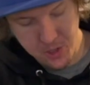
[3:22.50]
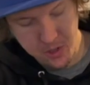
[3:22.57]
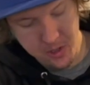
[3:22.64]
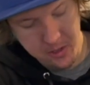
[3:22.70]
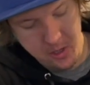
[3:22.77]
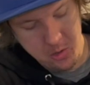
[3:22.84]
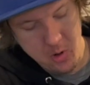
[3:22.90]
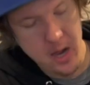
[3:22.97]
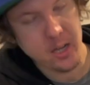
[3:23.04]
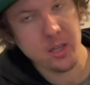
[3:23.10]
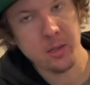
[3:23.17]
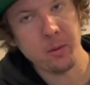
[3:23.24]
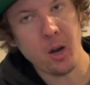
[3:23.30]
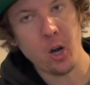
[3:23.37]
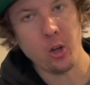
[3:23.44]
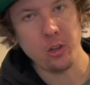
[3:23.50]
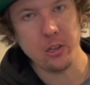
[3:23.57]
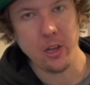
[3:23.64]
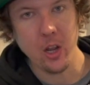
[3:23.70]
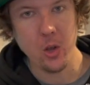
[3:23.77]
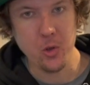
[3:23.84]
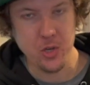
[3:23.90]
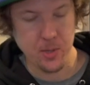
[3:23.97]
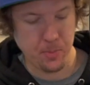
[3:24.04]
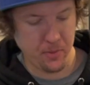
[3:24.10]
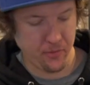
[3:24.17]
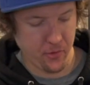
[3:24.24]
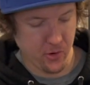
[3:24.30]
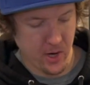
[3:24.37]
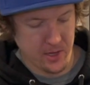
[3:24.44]
going to crack them all loose
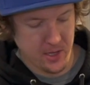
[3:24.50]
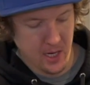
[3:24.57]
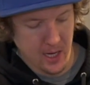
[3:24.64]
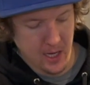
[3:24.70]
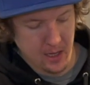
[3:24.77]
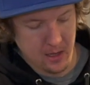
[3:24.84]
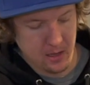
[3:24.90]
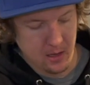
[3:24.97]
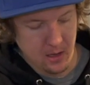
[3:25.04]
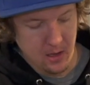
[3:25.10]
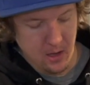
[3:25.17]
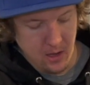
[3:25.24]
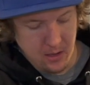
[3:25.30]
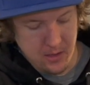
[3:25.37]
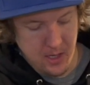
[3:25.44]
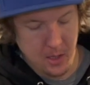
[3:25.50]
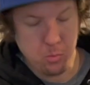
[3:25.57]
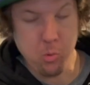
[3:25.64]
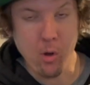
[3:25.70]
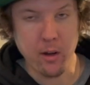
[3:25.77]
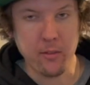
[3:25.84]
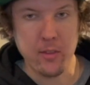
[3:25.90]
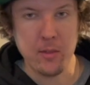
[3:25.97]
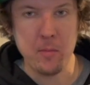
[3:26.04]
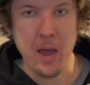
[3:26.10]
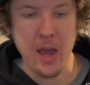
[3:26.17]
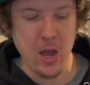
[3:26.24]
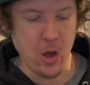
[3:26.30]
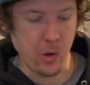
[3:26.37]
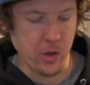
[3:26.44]
before I take one of them
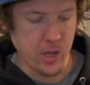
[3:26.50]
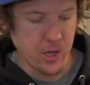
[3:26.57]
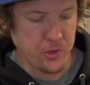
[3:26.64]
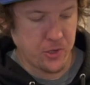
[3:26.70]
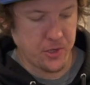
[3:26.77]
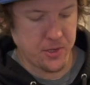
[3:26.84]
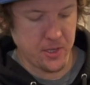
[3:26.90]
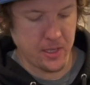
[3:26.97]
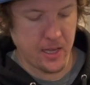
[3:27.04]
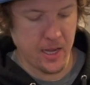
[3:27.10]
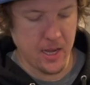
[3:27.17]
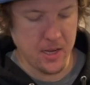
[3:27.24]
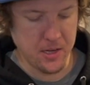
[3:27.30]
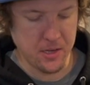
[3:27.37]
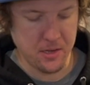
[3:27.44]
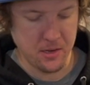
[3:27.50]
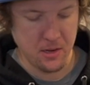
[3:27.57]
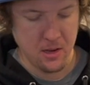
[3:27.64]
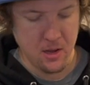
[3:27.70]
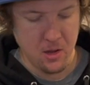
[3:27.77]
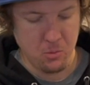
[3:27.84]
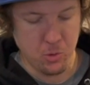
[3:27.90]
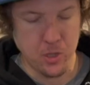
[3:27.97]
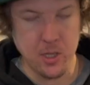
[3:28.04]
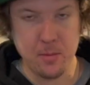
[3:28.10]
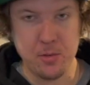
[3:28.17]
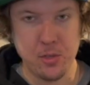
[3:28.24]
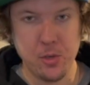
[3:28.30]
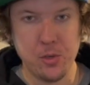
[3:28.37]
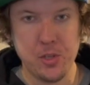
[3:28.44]
out, just in case one of them's
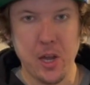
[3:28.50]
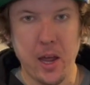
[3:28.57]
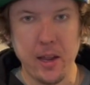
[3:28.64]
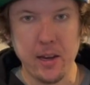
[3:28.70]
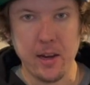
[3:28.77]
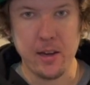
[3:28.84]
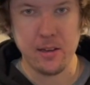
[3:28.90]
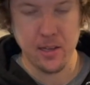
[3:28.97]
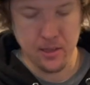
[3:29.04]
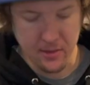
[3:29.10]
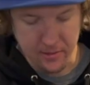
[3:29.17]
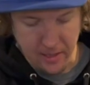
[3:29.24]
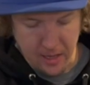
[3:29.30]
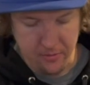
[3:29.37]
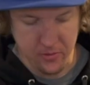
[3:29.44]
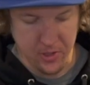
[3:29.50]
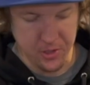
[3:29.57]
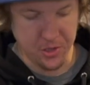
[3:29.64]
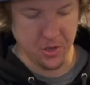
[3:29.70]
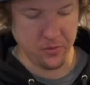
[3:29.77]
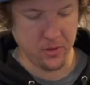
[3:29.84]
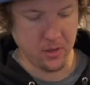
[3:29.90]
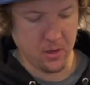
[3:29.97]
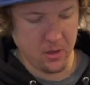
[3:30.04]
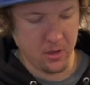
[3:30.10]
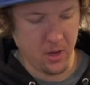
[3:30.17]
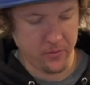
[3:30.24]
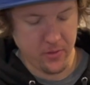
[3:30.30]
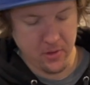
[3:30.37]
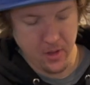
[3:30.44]
too tight and I need the leverage of the
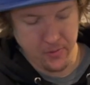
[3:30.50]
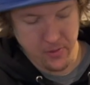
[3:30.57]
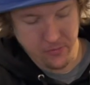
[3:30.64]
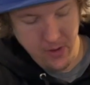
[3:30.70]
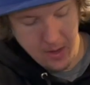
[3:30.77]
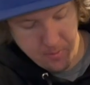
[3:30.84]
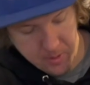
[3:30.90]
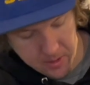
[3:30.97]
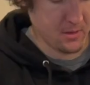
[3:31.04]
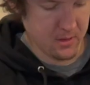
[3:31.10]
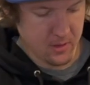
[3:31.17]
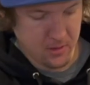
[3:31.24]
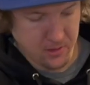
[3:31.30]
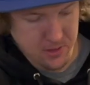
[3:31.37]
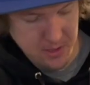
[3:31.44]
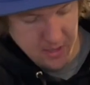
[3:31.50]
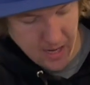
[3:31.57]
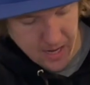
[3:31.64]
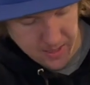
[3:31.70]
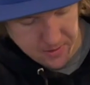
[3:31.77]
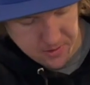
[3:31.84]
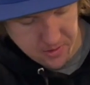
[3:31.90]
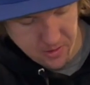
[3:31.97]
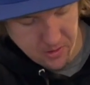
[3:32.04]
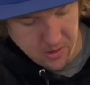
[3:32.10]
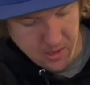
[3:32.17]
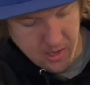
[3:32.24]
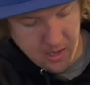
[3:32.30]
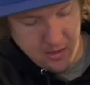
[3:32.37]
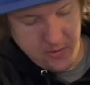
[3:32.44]
framing on the stand. So
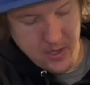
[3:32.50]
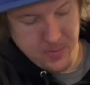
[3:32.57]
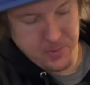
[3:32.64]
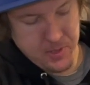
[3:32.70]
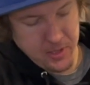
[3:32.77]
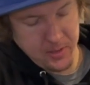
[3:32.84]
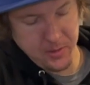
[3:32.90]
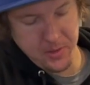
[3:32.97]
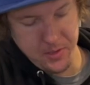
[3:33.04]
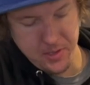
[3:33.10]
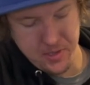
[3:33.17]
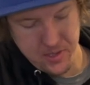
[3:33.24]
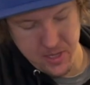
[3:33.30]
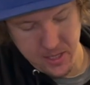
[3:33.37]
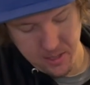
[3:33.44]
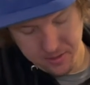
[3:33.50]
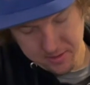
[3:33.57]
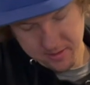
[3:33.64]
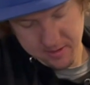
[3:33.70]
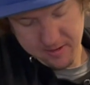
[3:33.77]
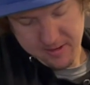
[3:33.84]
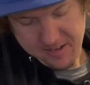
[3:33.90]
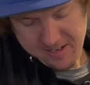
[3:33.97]
this particular one's a 6.